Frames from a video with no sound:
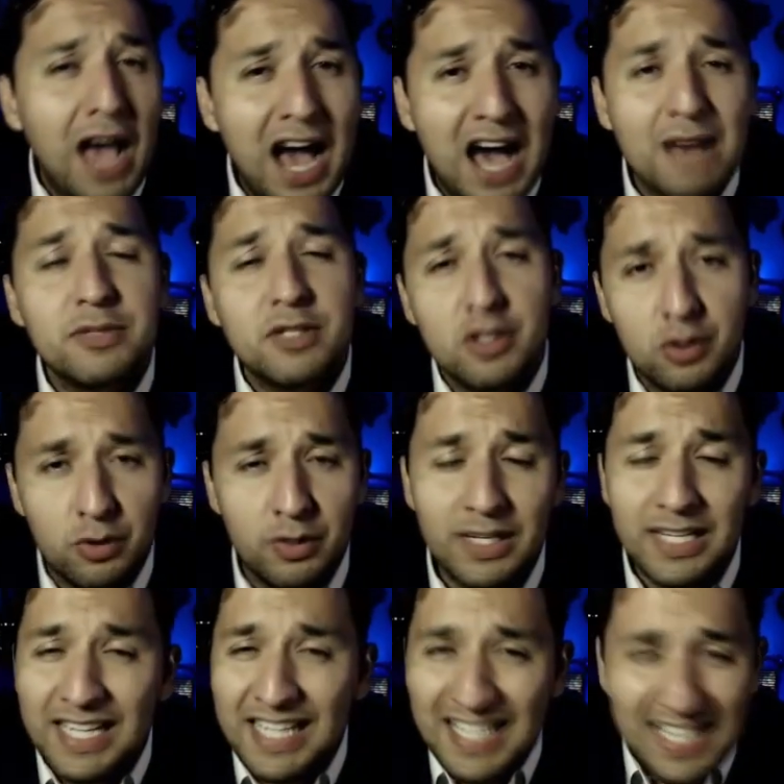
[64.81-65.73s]

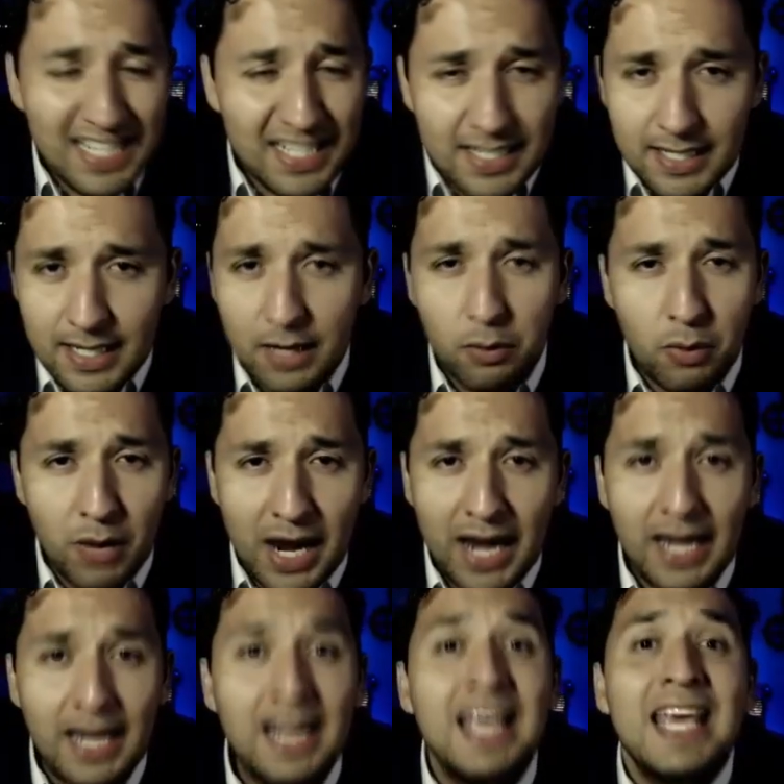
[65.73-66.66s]
absolutely need to get
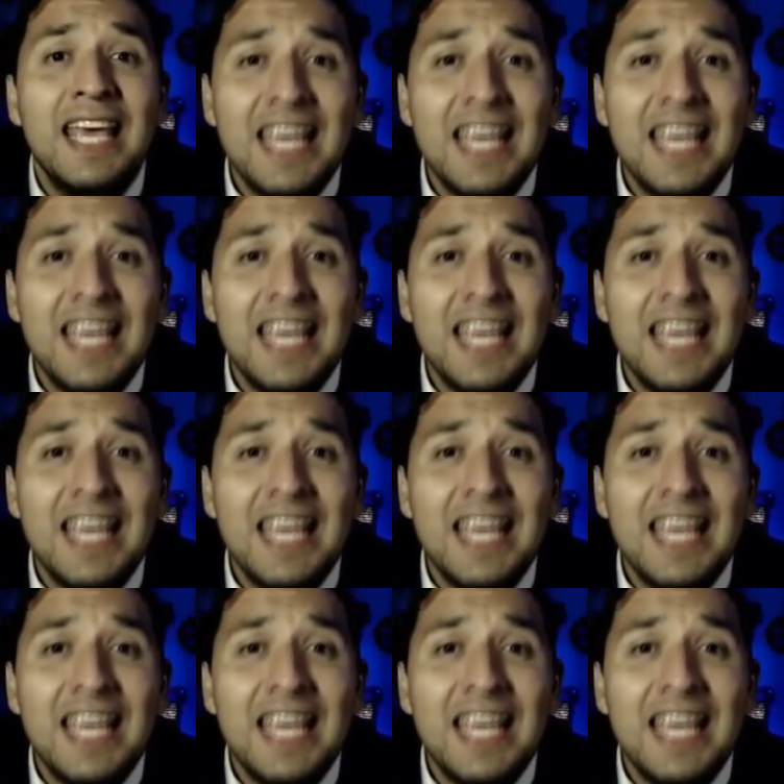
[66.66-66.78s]
right